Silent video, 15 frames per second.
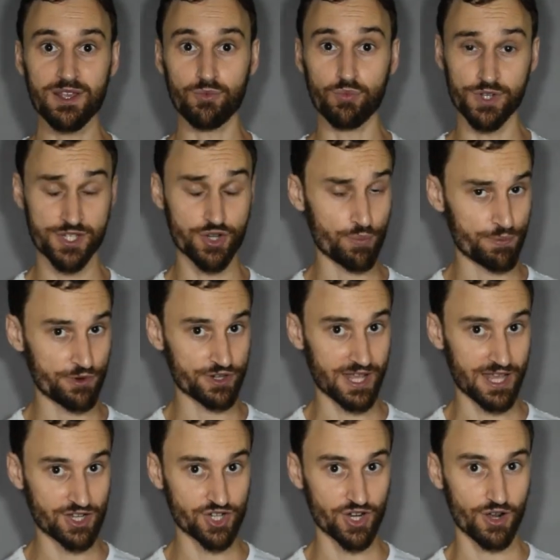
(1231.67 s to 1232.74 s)
Was your
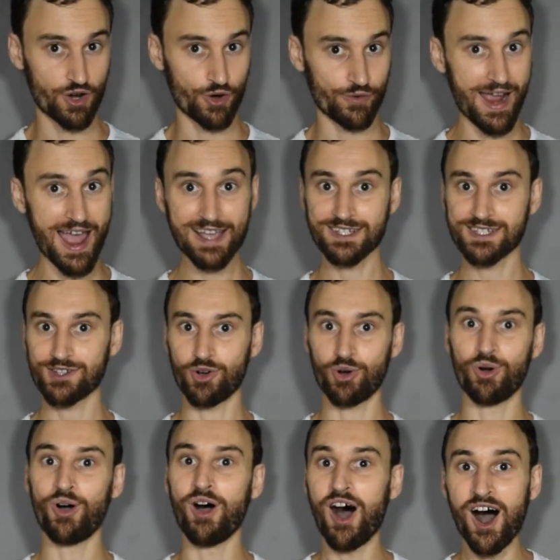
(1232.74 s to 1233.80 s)
prediction correct,
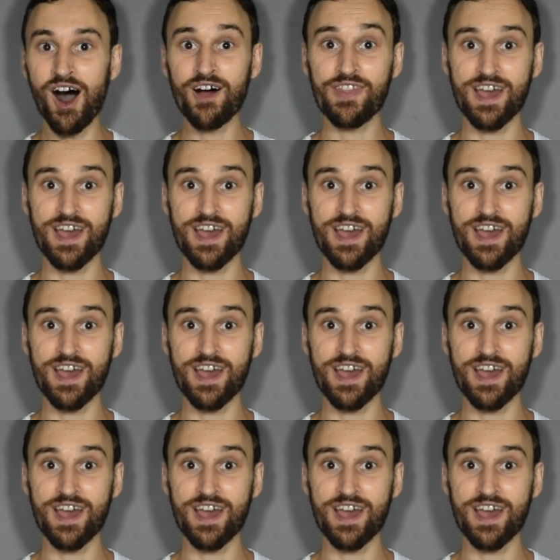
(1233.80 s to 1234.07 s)
or are